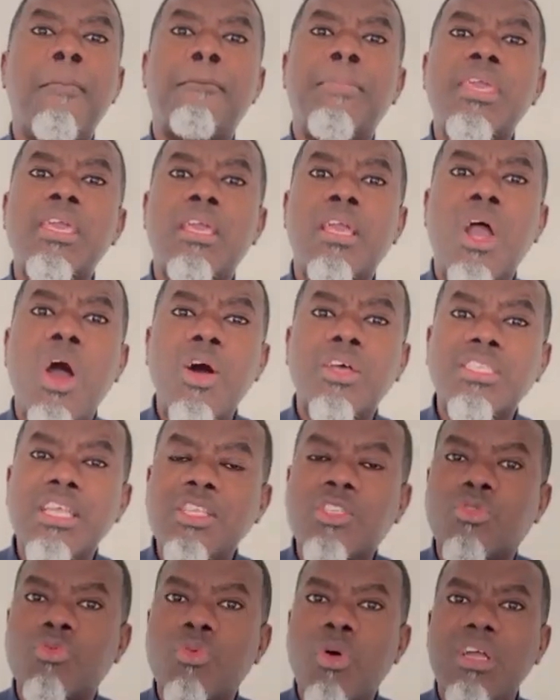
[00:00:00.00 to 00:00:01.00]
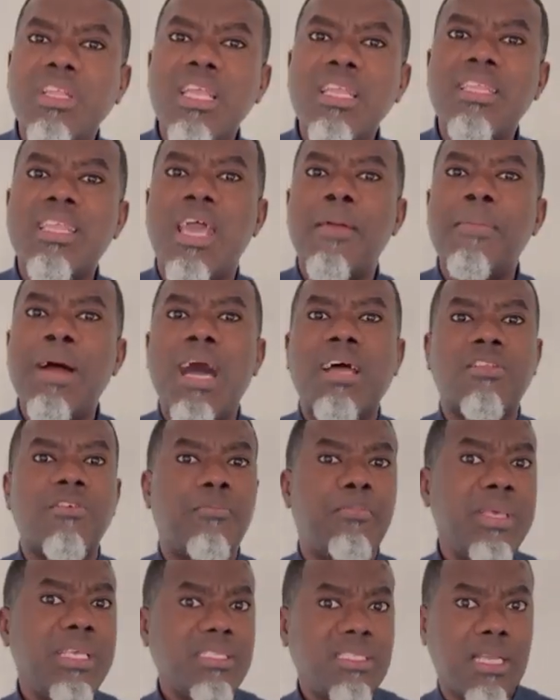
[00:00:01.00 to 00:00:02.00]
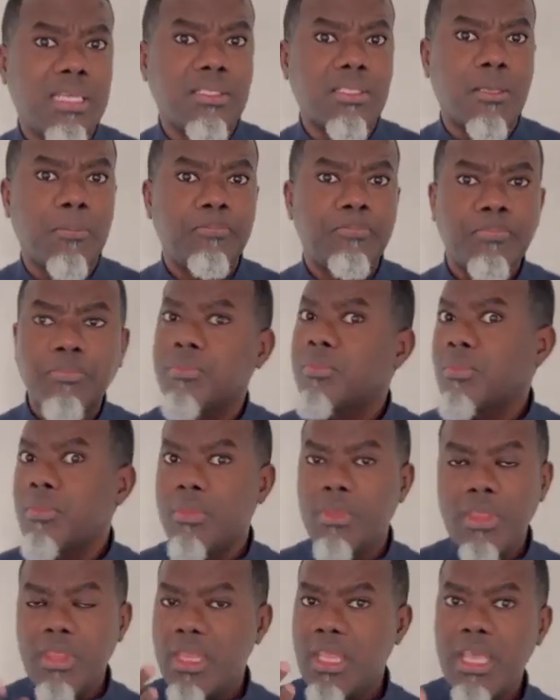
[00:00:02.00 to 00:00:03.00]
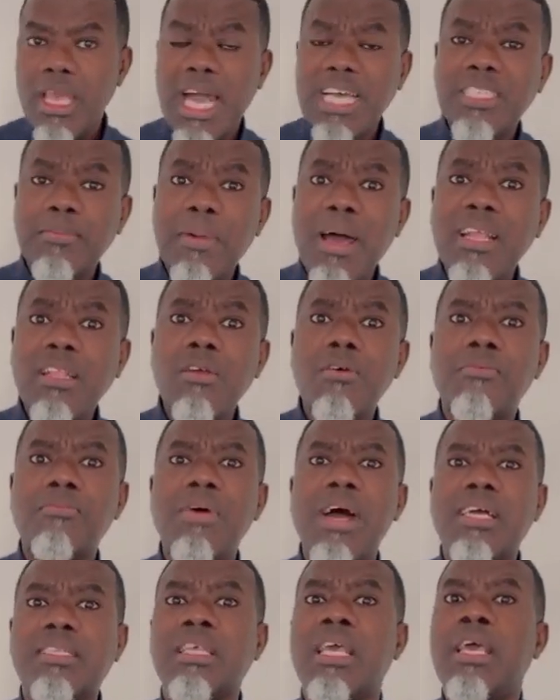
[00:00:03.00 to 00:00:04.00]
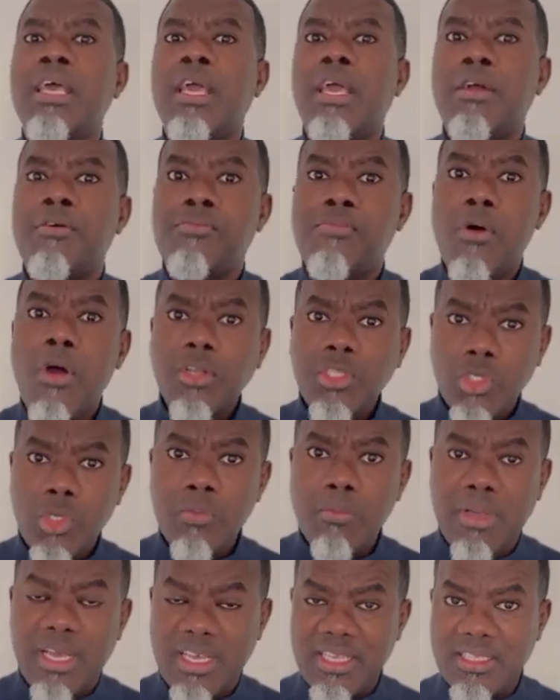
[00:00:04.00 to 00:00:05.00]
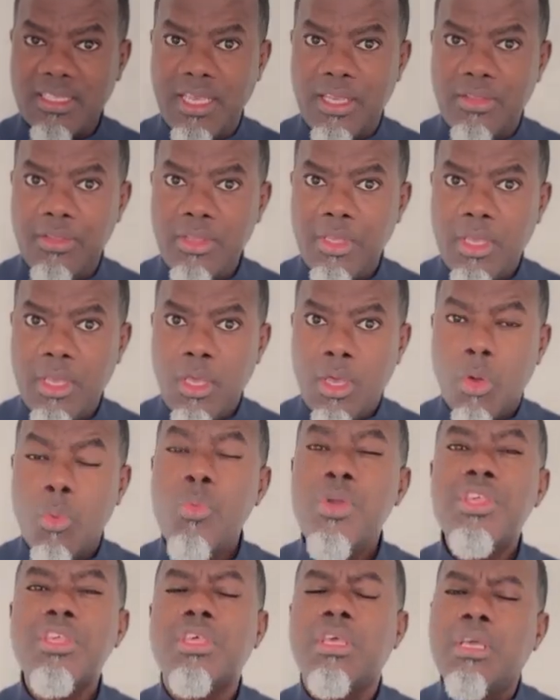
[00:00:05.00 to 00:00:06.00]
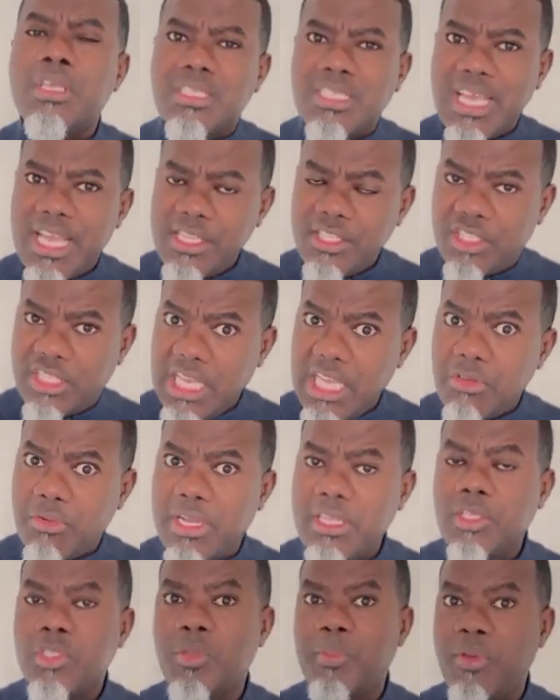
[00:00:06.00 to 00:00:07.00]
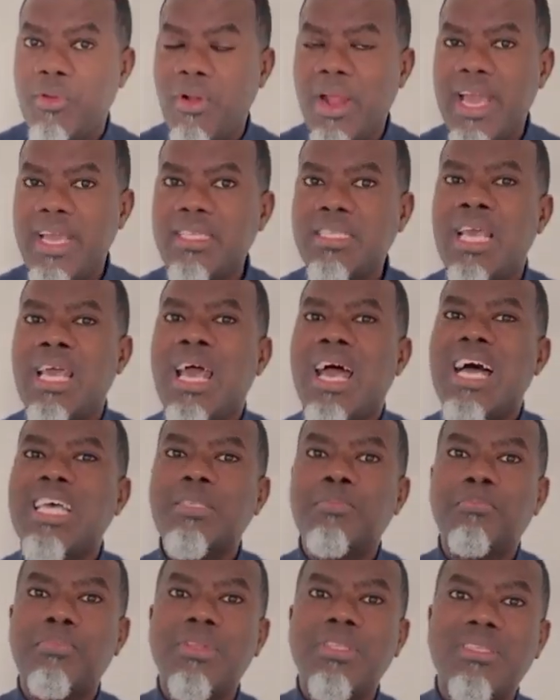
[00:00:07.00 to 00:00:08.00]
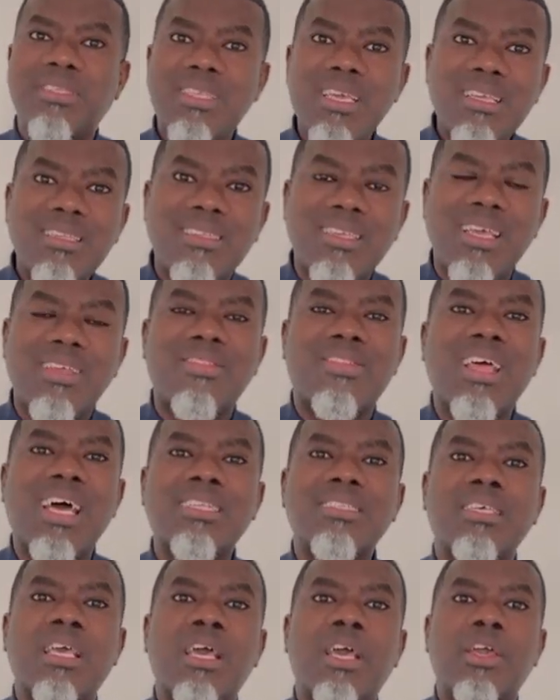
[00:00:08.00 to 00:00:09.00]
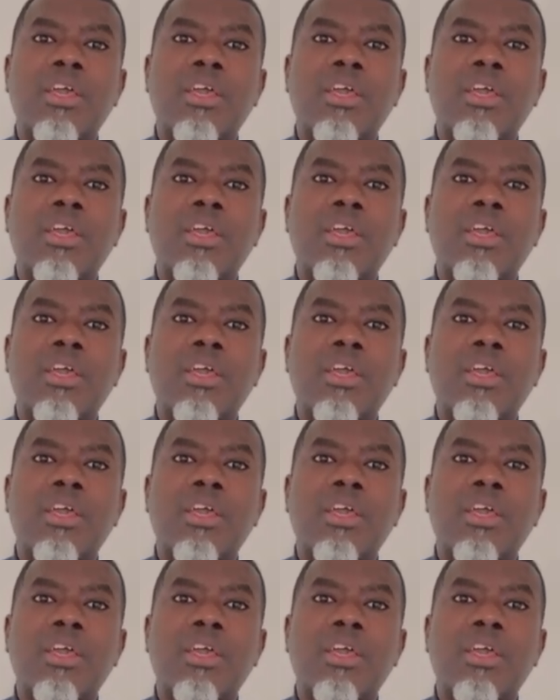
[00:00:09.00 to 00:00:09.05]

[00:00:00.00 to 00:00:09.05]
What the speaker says: because it's running them out of business. As a matter of fact, Fortune magazine, which tends generally to be right, has predicted that,